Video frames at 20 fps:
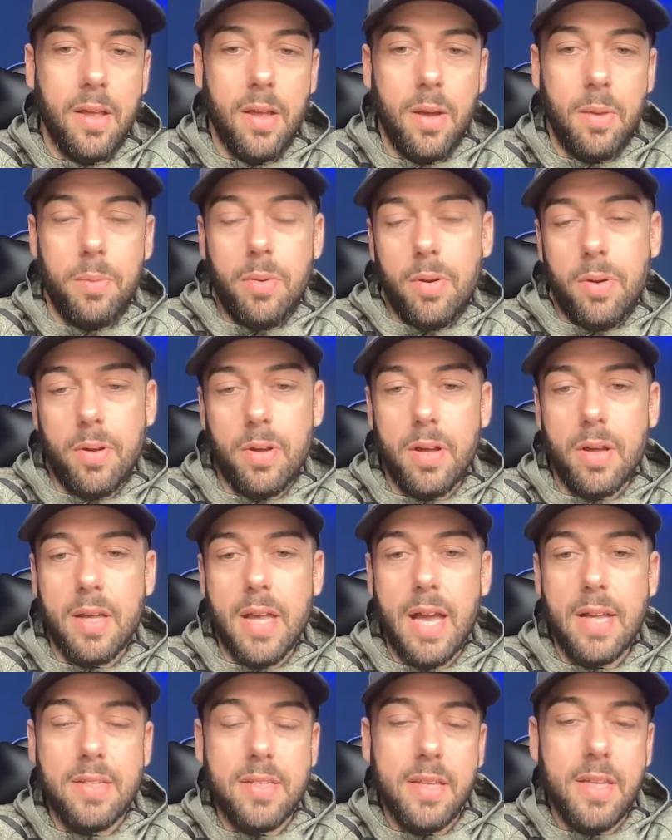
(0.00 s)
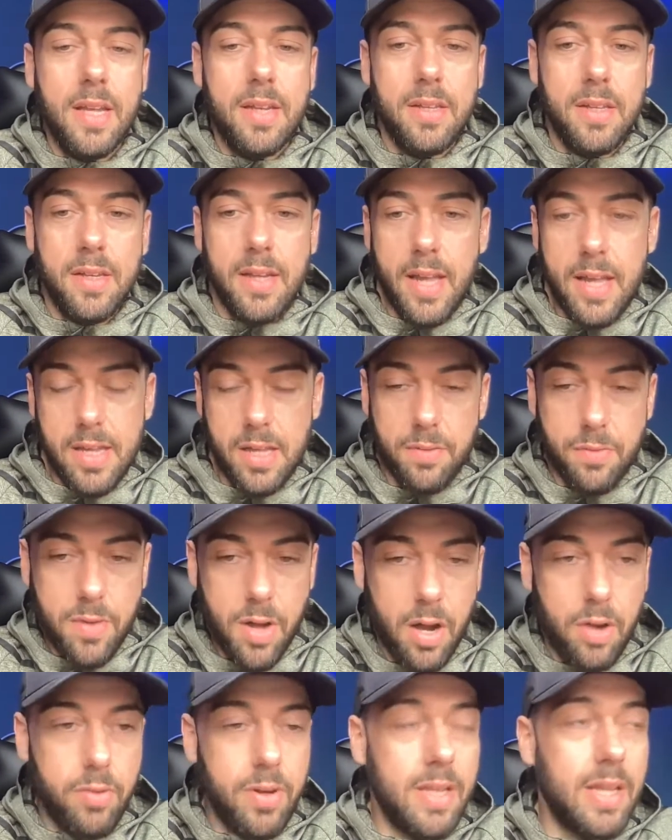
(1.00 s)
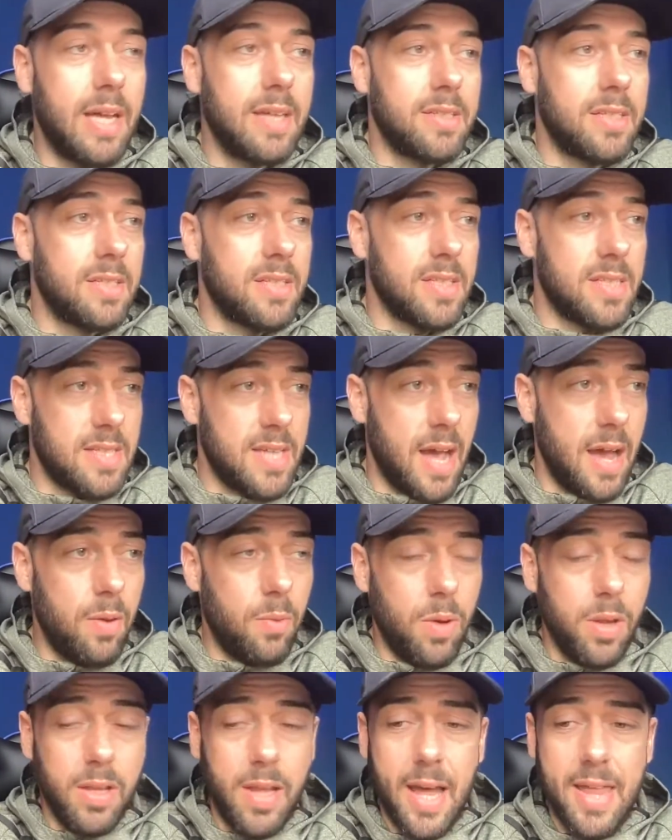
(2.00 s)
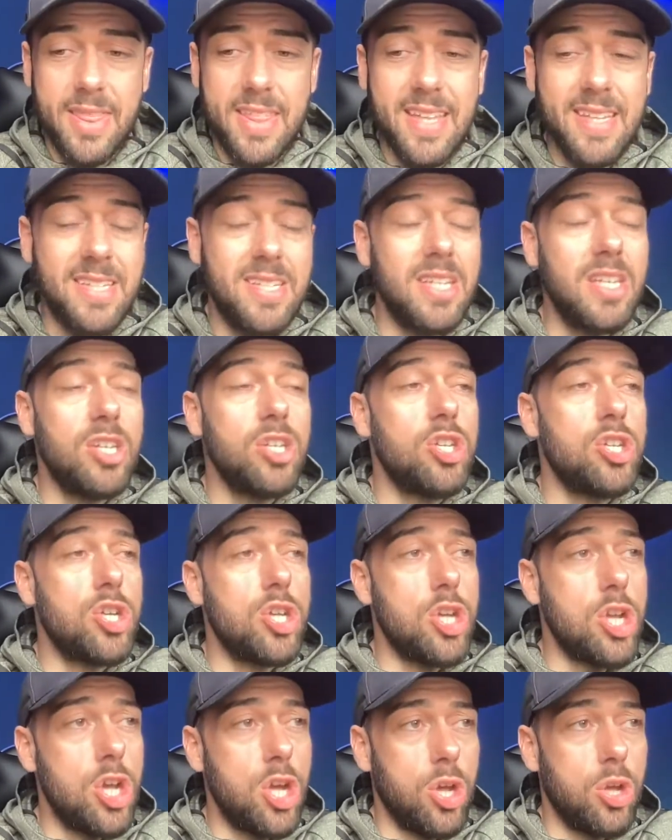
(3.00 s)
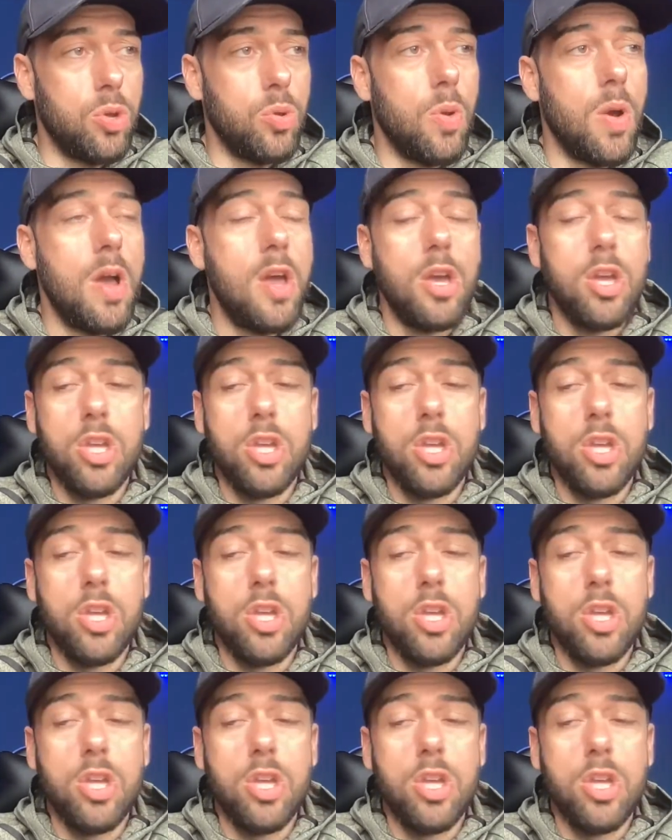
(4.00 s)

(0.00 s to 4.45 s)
But guys, at the end of the day, you've got to realize as a type 1, like, this is you,